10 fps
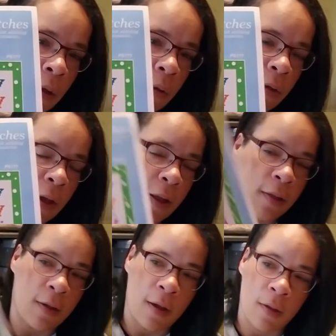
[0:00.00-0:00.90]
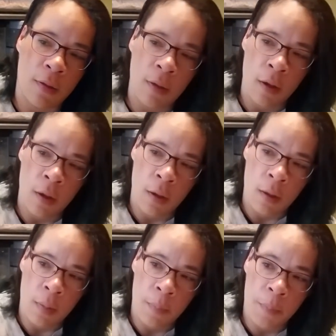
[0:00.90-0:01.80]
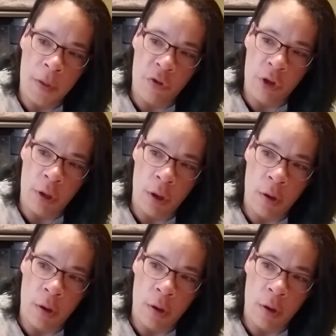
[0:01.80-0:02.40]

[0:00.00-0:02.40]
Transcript: You see it says, itchy,